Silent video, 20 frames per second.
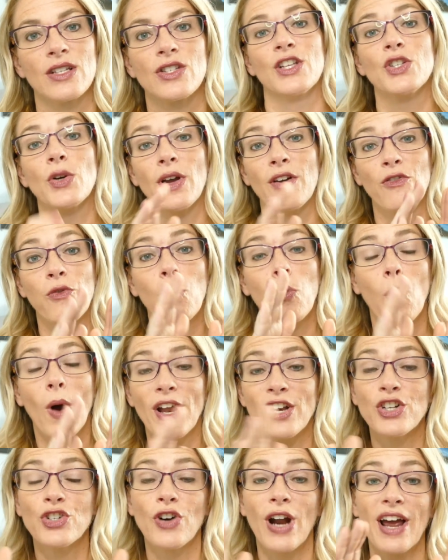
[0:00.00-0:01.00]
So if
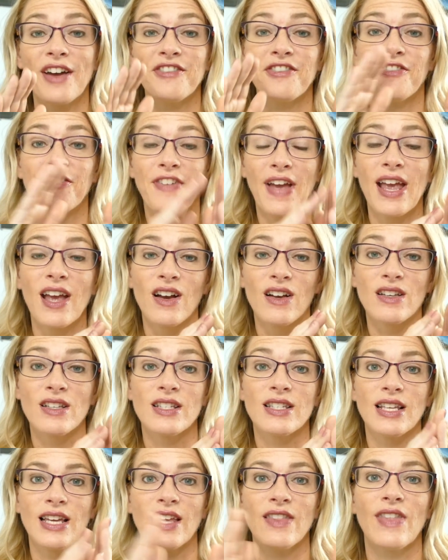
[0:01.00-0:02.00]
one drive
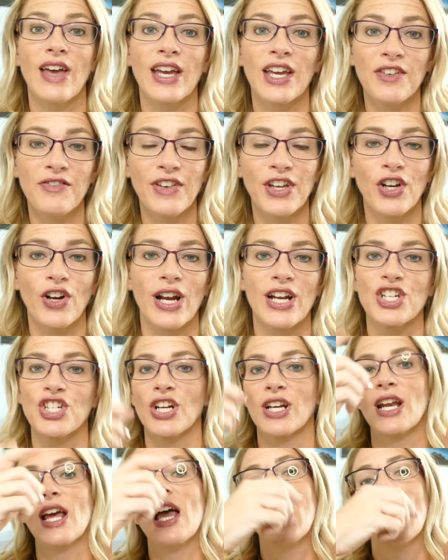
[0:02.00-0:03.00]
fails in that
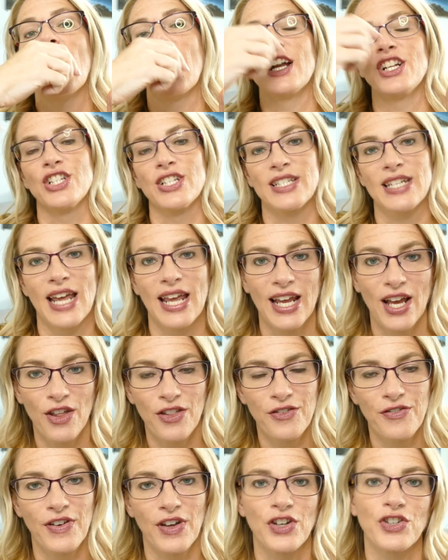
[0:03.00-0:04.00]
configuration, I just take out
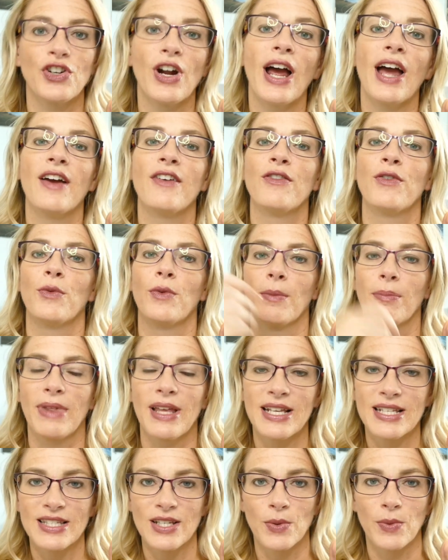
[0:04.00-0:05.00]
the failed drive,
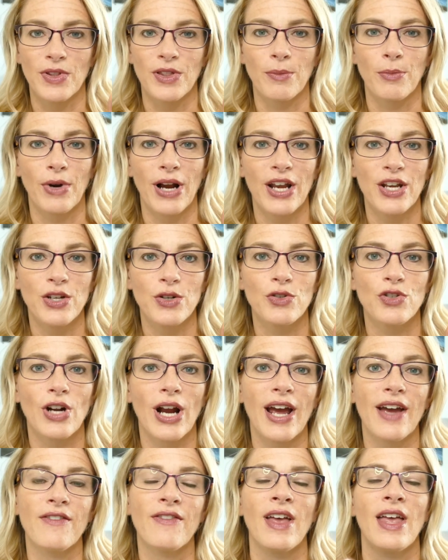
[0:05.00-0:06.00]
replace it with a brand new
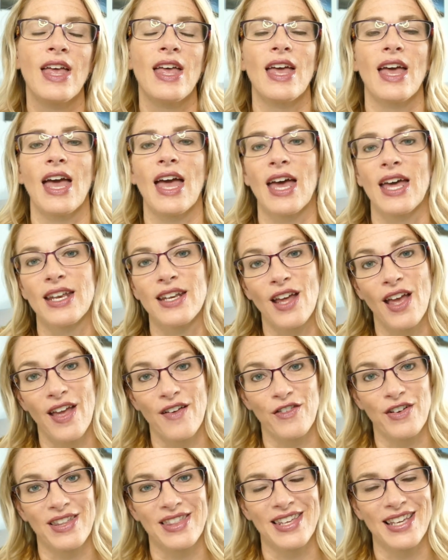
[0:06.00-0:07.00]
drive, and
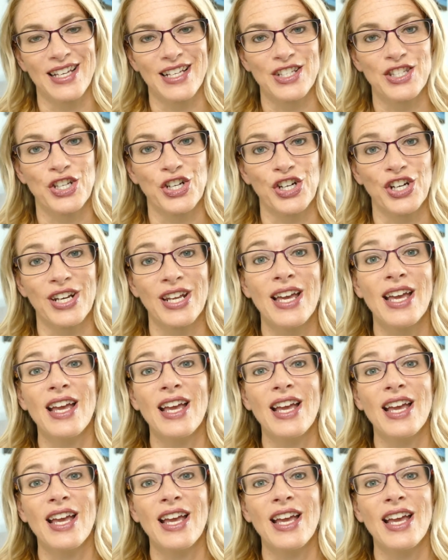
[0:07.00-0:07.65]
everything is good.